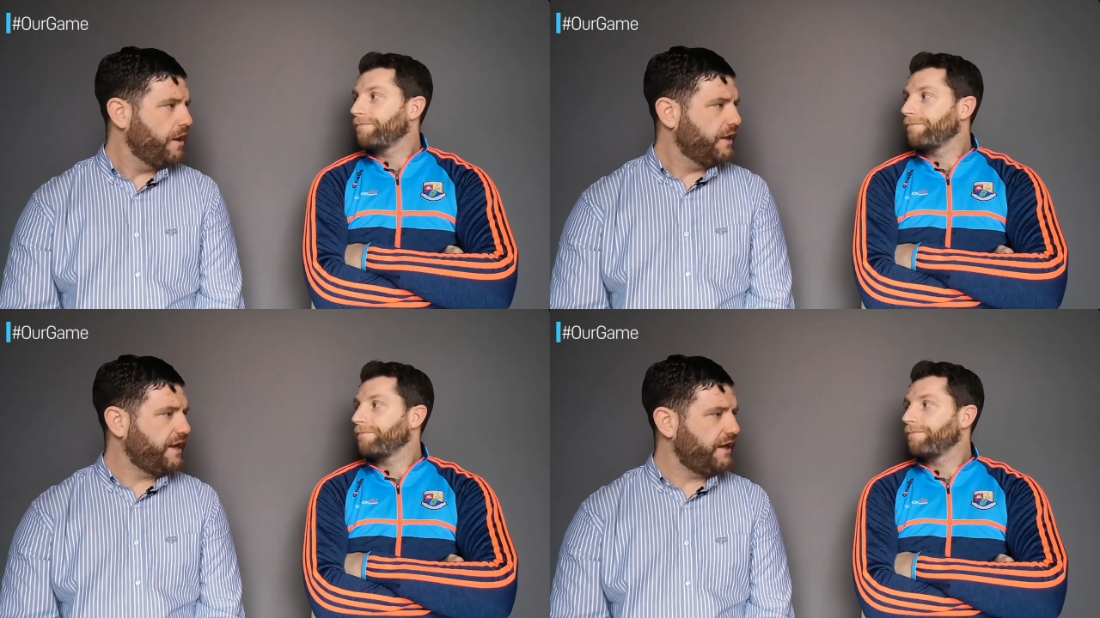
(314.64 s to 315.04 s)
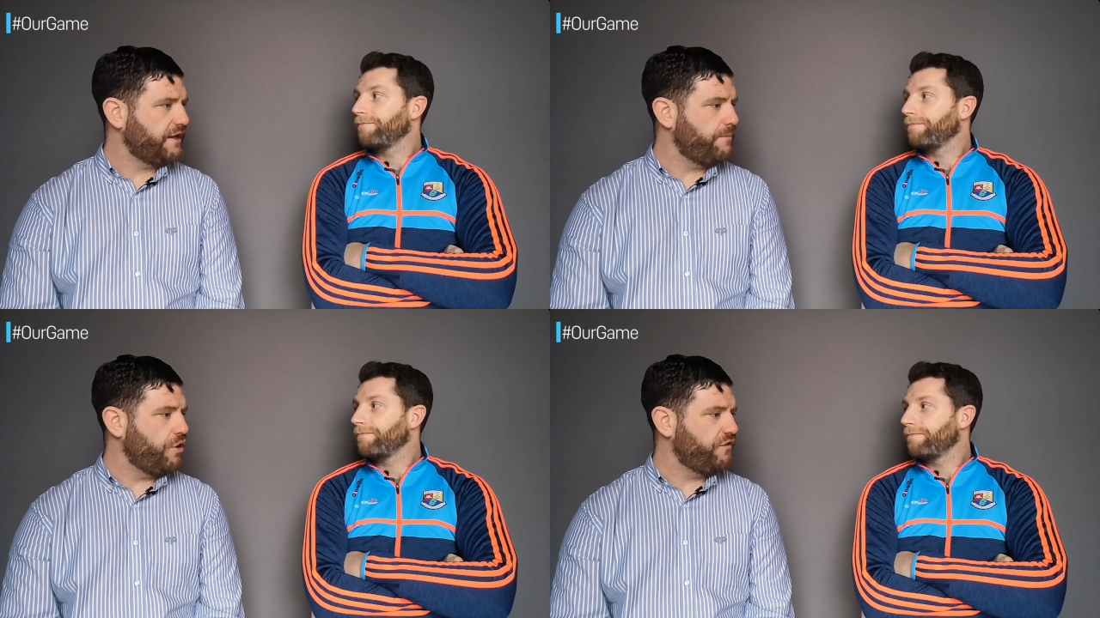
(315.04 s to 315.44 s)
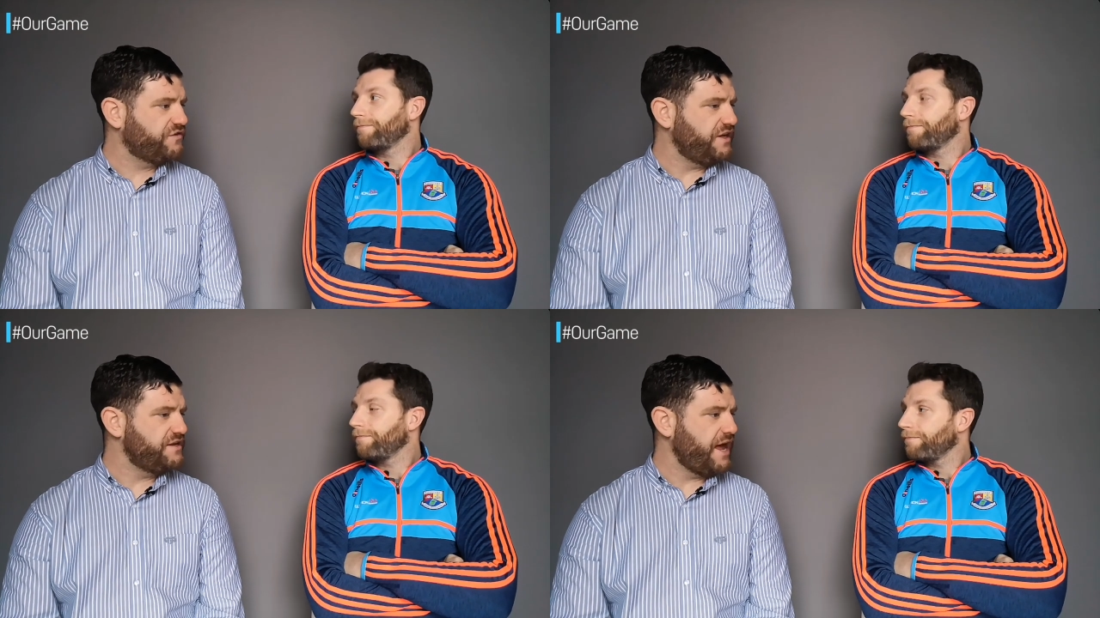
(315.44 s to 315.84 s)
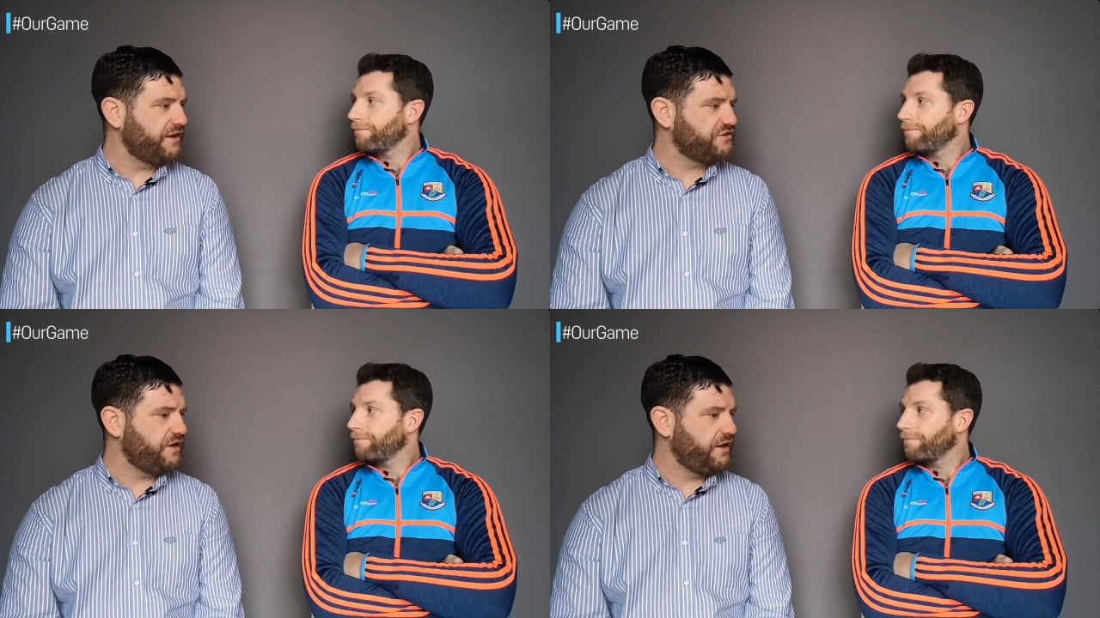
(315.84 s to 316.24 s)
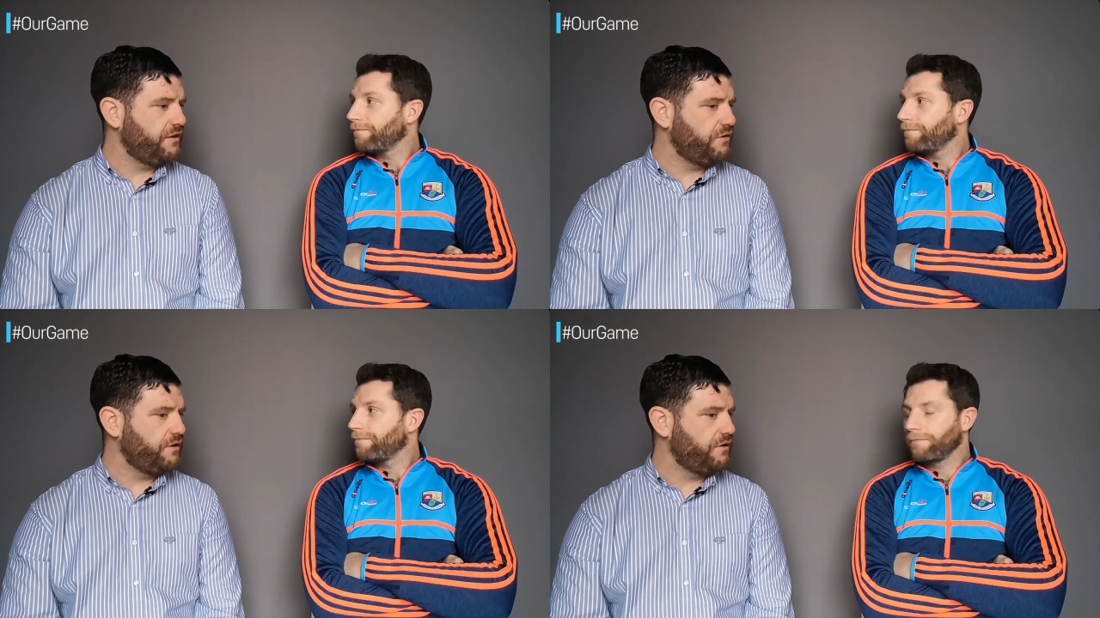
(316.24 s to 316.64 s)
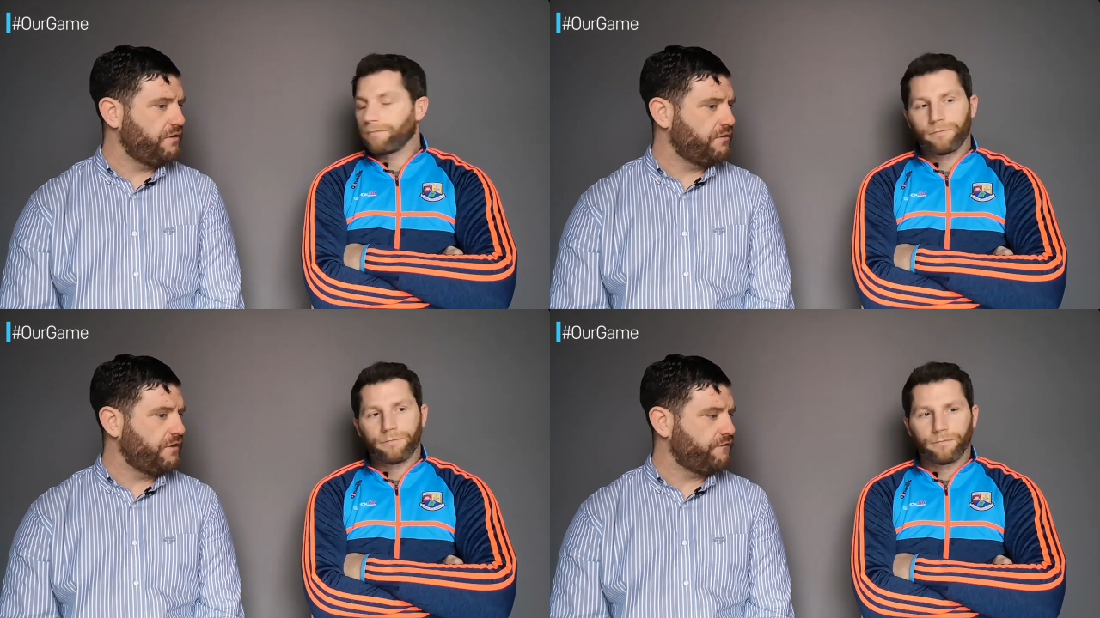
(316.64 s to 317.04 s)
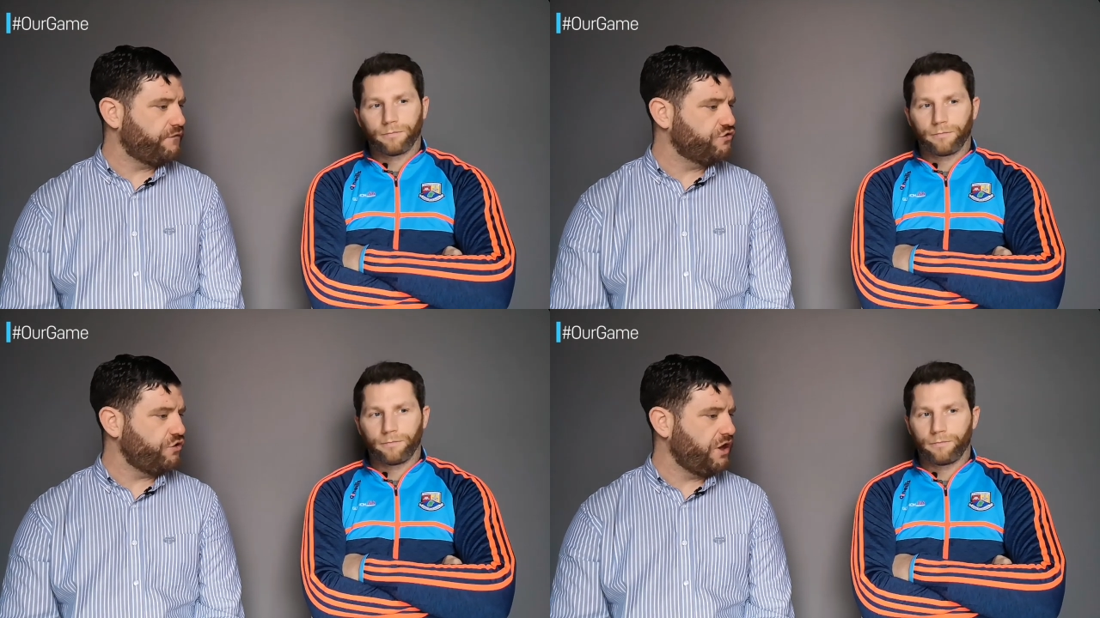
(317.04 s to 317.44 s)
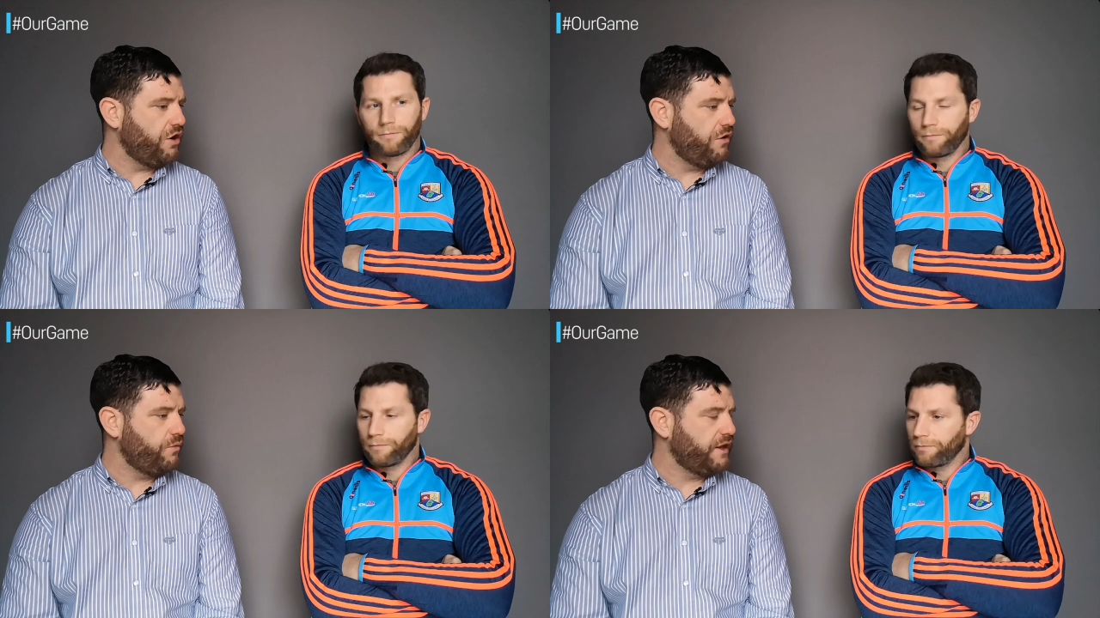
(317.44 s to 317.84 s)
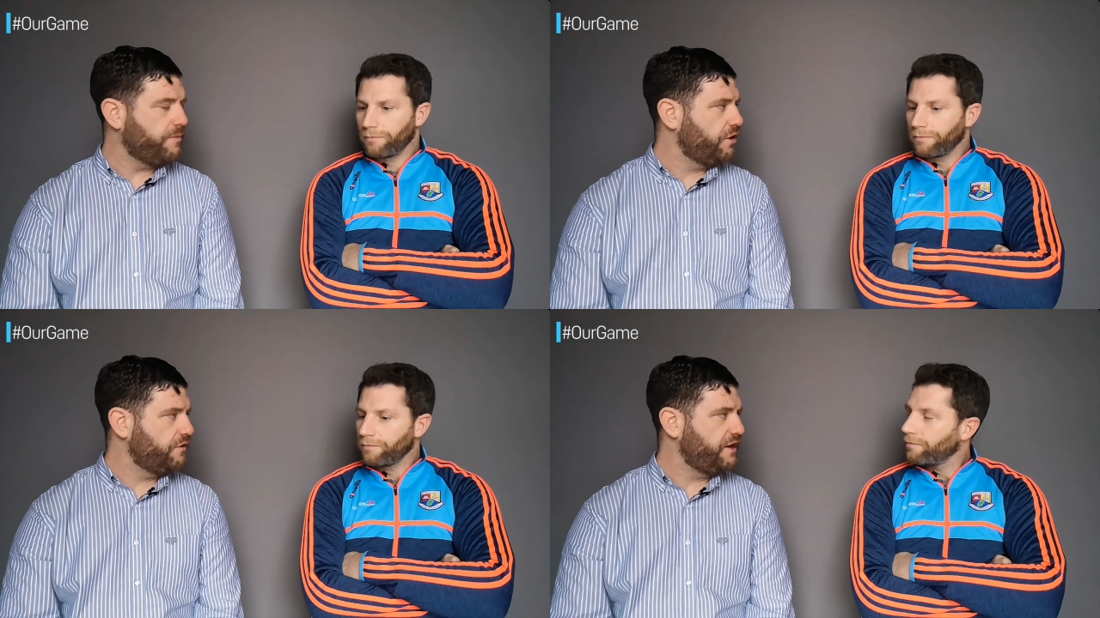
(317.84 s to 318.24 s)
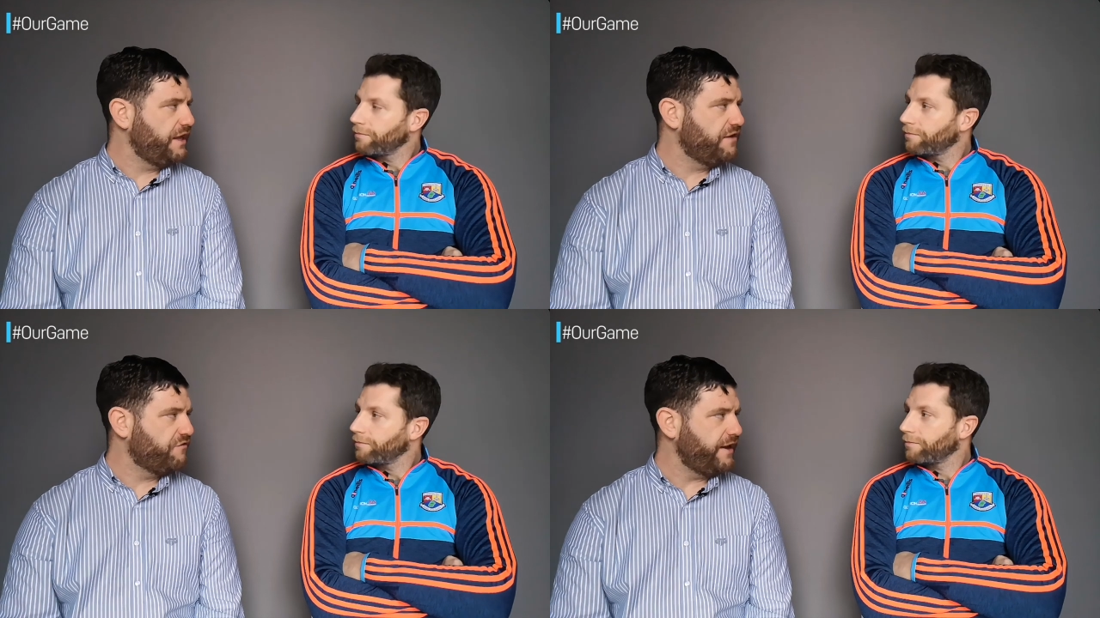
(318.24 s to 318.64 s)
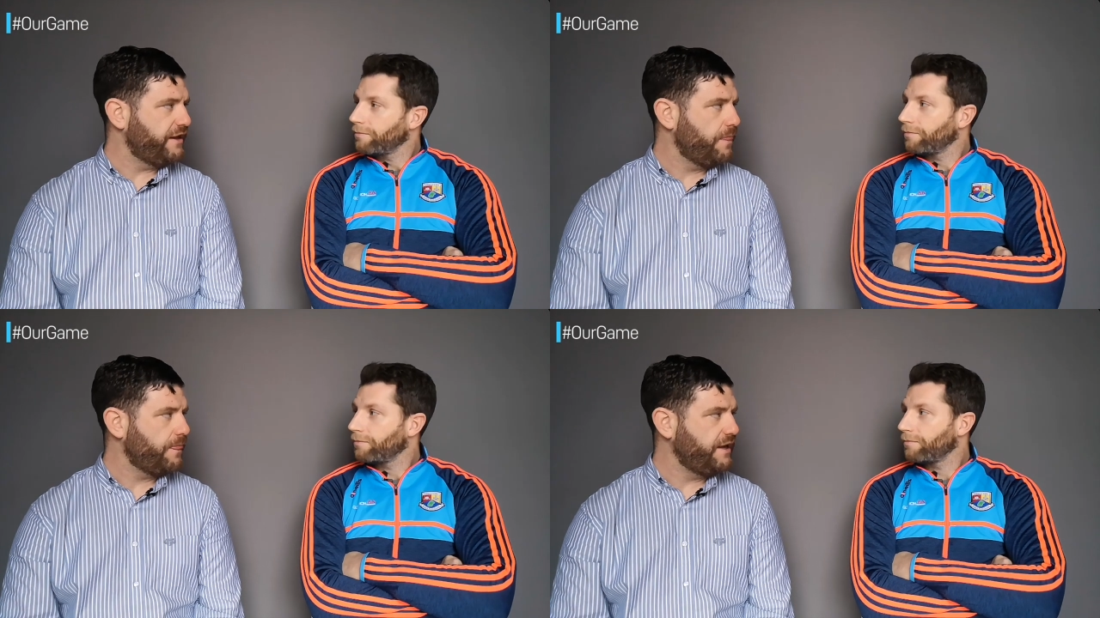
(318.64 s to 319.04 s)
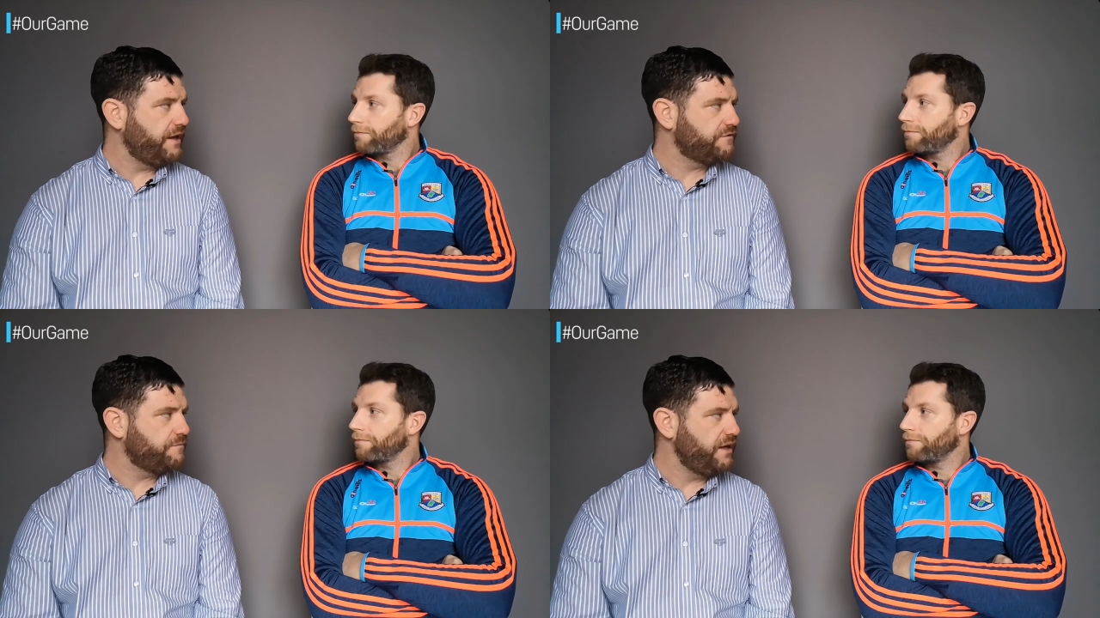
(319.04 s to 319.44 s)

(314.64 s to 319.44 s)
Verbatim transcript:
Speaker 1: Kenna came on the scene nationally for Donegal when he came on in the league final against mm.